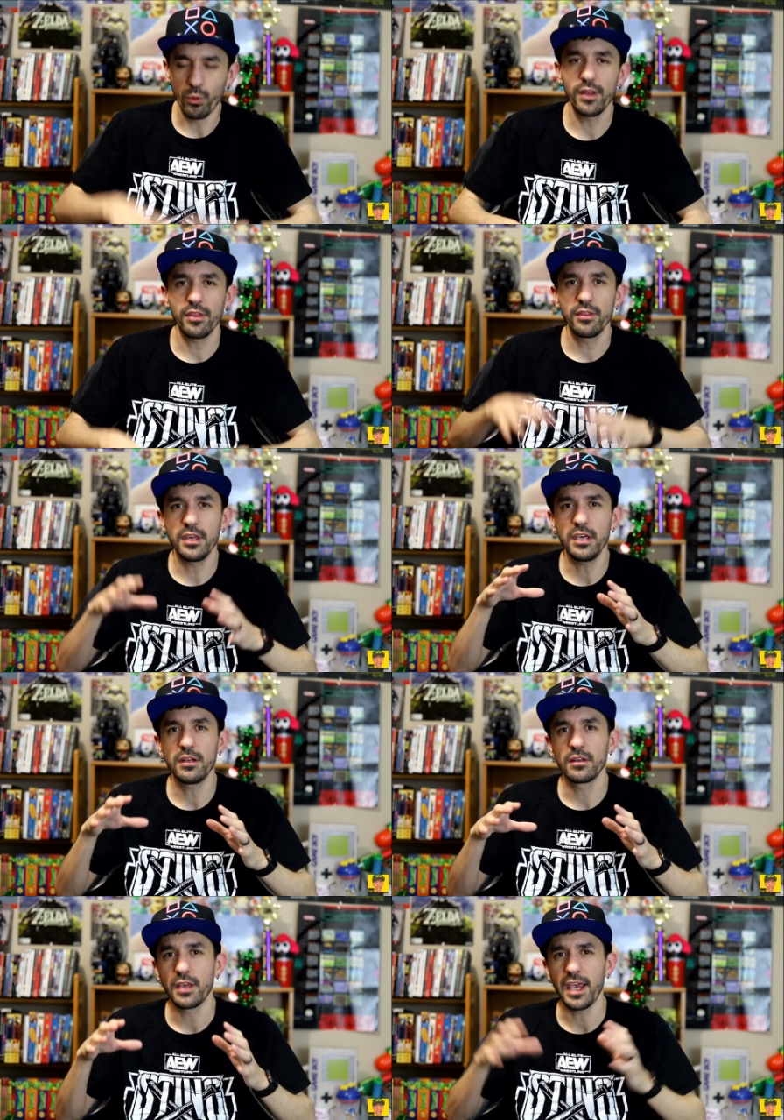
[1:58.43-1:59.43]
with
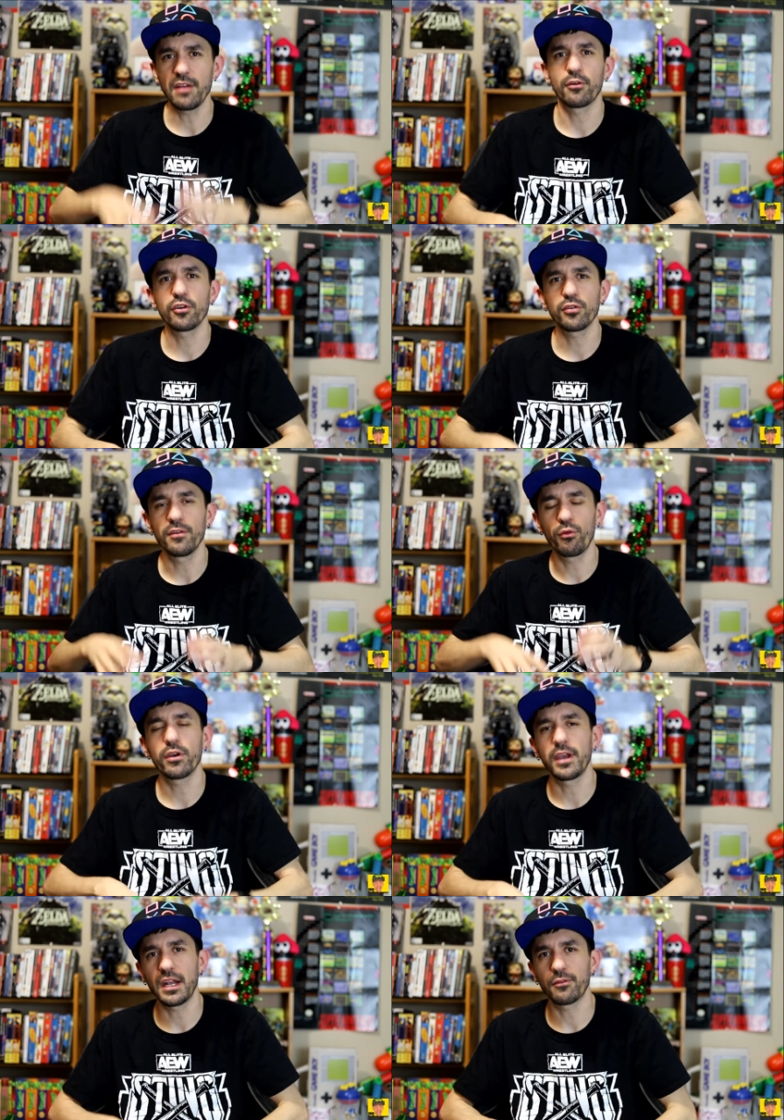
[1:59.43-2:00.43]
the anniversary, the
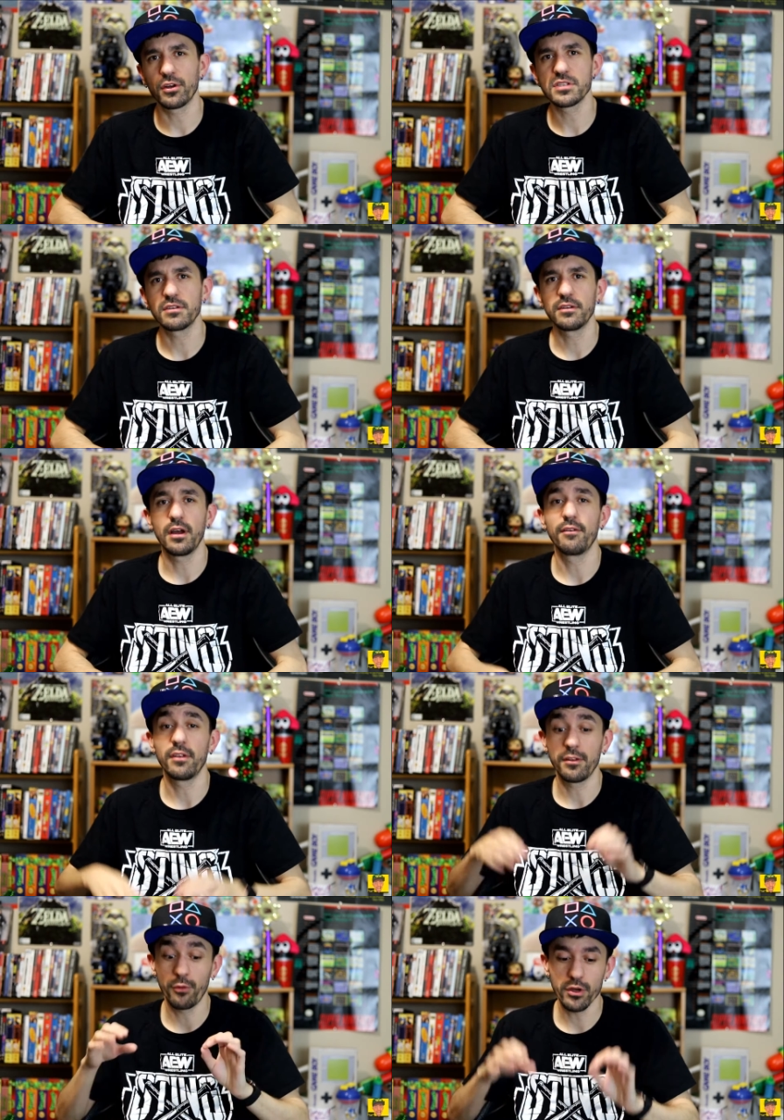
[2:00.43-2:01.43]
four-year anniversary
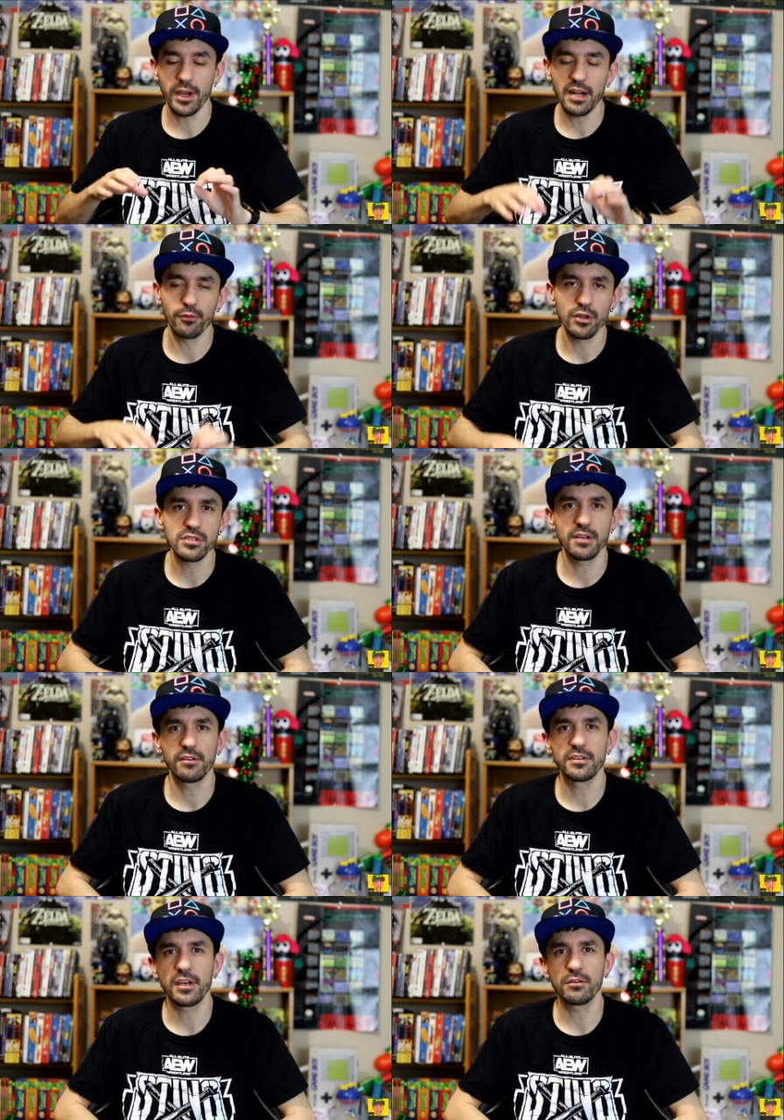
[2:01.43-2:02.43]
of four-year anniversary of the